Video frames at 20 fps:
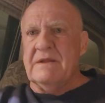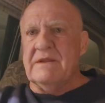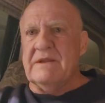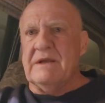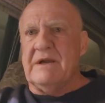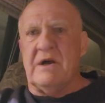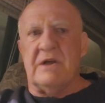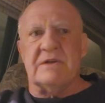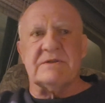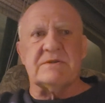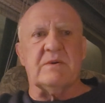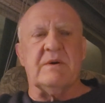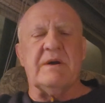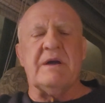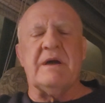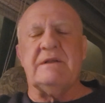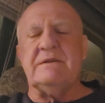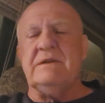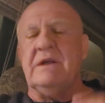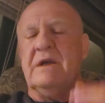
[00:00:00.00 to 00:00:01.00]
They also
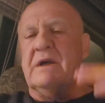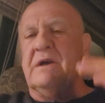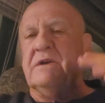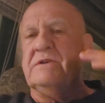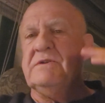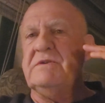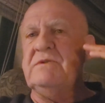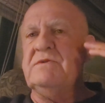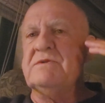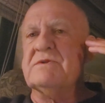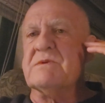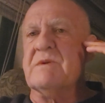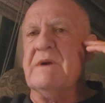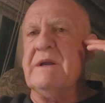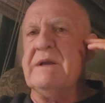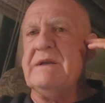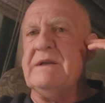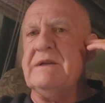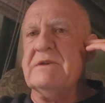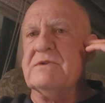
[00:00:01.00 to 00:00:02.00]
had a
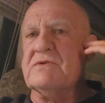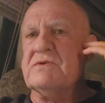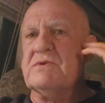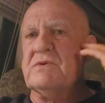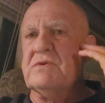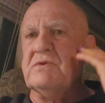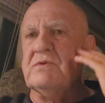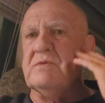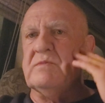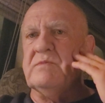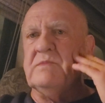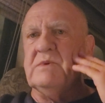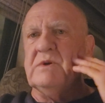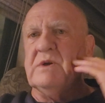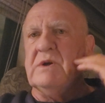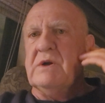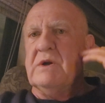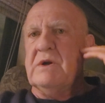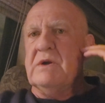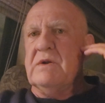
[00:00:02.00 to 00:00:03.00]
Eustrachian tube
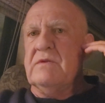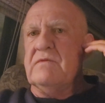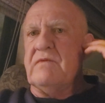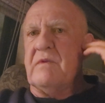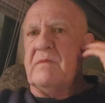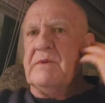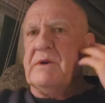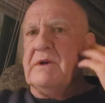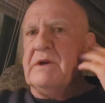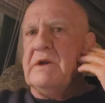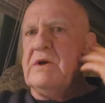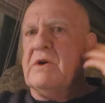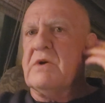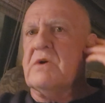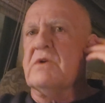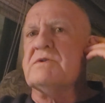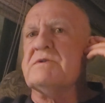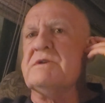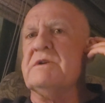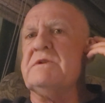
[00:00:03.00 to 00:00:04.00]
from their
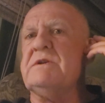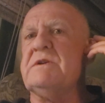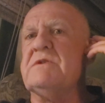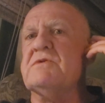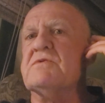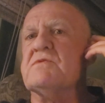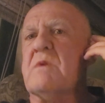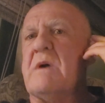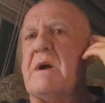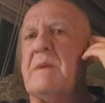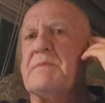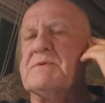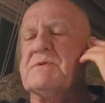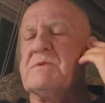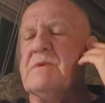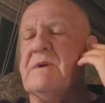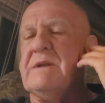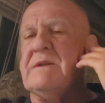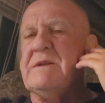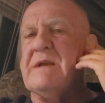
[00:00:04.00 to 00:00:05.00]
ears that didn't drop
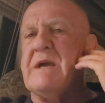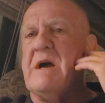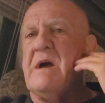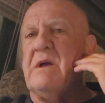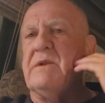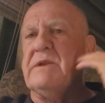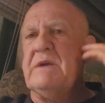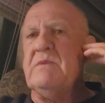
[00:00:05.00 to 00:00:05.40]
straight down.